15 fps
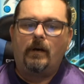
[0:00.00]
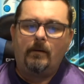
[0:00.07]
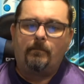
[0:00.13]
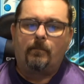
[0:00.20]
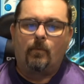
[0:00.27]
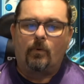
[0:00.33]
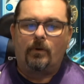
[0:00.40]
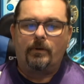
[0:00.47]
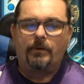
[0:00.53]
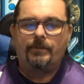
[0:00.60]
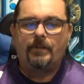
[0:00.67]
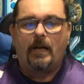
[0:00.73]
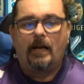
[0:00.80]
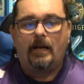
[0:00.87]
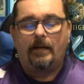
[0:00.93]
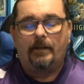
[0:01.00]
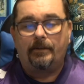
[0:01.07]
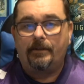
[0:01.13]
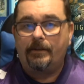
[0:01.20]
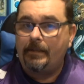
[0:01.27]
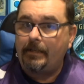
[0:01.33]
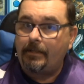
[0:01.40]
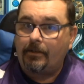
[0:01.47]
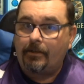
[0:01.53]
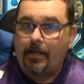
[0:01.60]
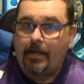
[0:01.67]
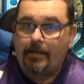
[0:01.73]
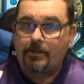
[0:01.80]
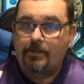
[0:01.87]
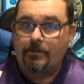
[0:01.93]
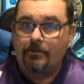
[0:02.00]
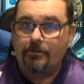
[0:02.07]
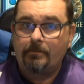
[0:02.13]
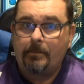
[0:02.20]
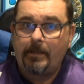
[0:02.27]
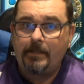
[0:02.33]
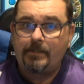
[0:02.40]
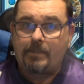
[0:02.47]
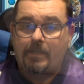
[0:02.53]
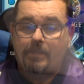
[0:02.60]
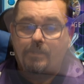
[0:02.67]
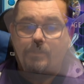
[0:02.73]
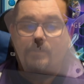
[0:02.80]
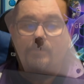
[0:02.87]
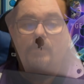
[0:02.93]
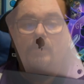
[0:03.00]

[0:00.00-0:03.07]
upwards on the International Space Station.